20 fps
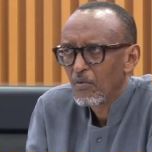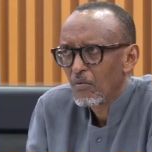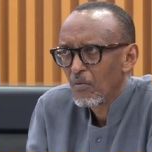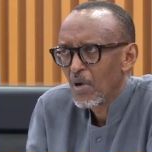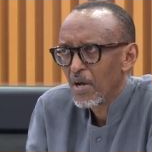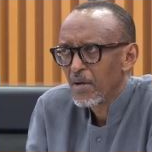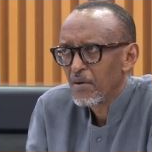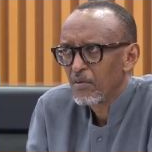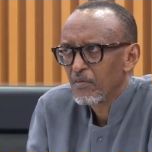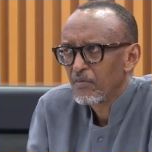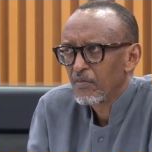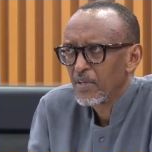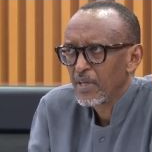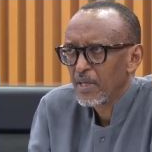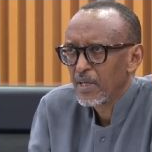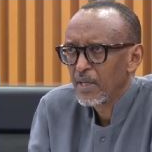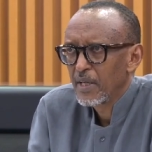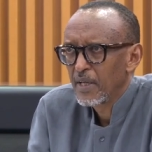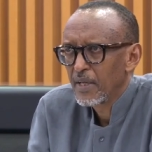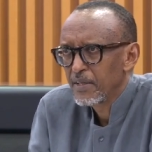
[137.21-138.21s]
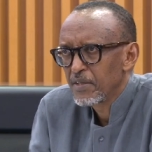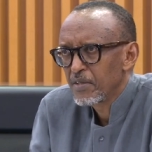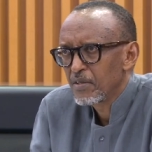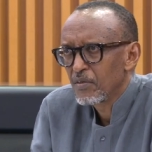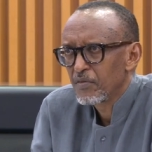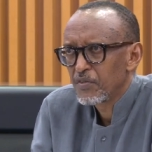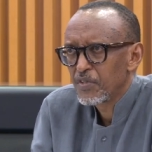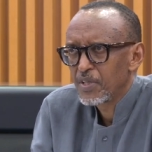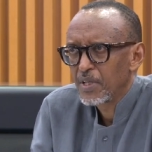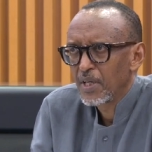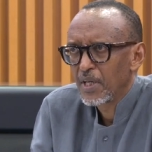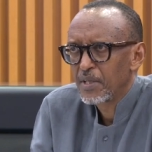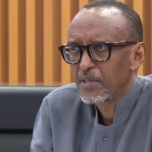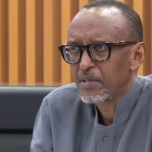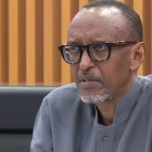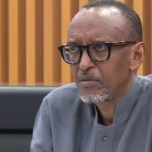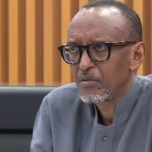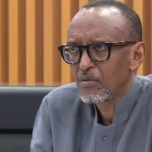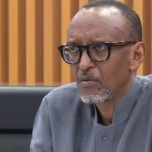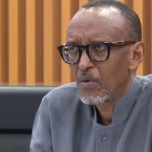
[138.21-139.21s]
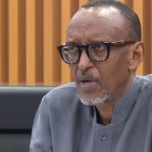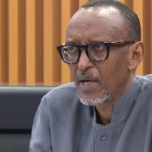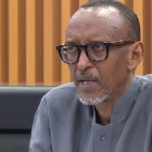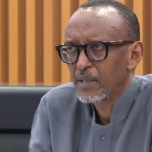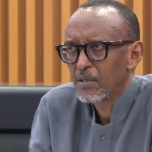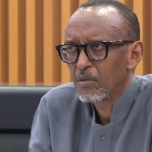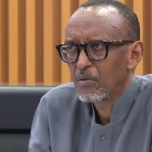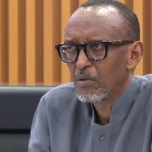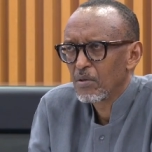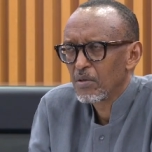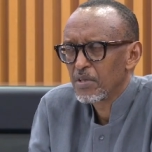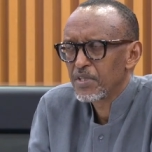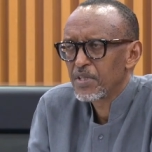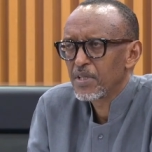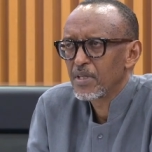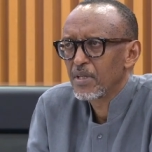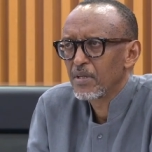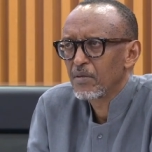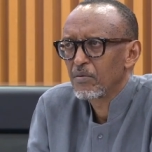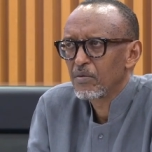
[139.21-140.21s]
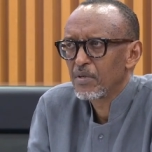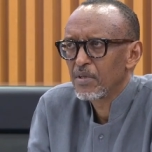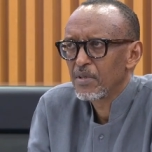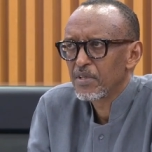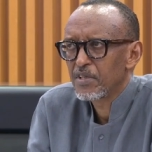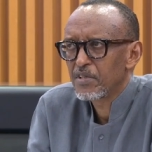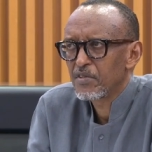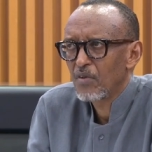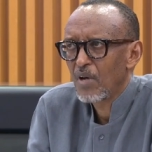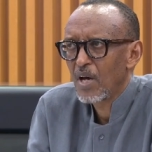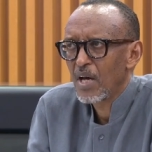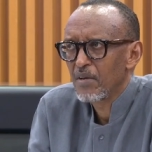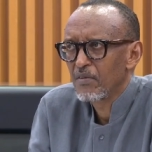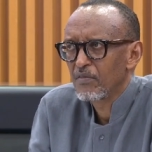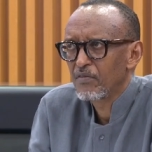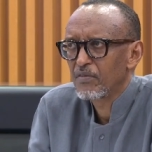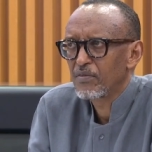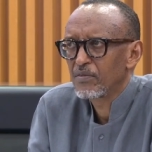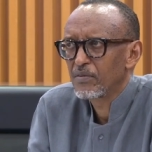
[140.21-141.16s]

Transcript: one of the heads of state to work closely with Strive,